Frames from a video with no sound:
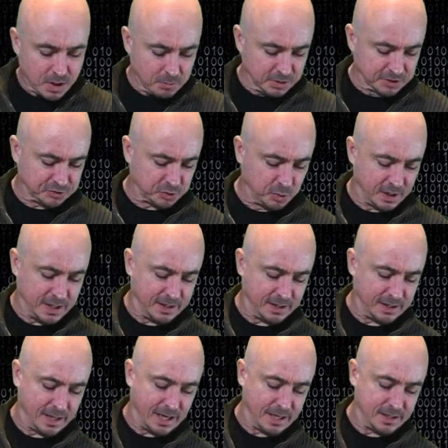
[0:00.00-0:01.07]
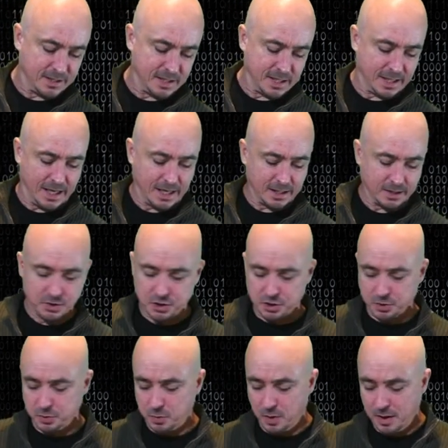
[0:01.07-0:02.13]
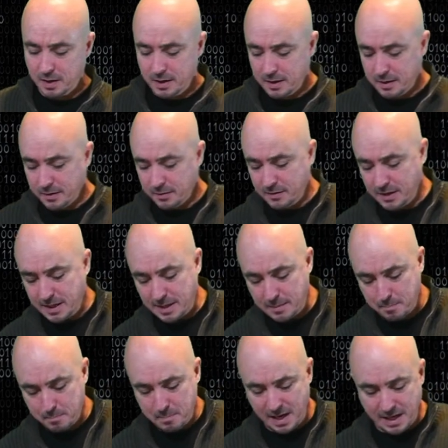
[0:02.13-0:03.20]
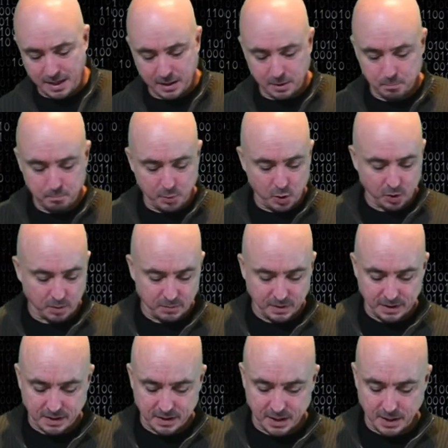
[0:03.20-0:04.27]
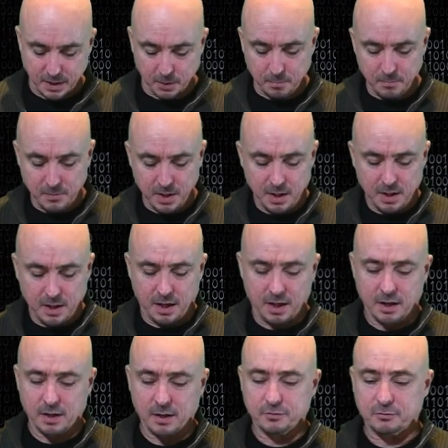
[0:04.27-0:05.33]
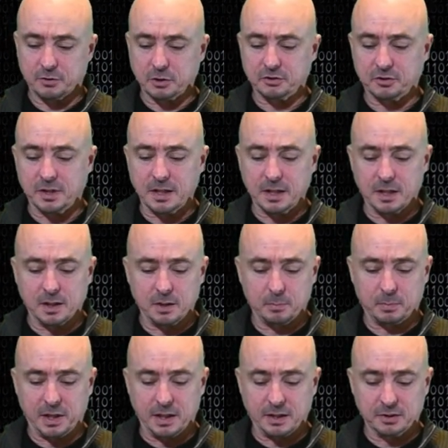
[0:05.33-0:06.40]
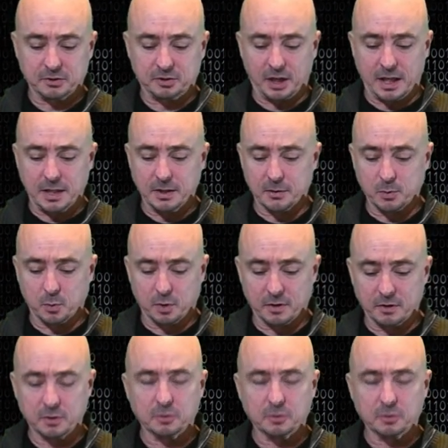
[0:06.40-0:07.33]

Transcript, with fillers: Let's go ahead and dig into the main compartment here. Uh, first thing up is another one of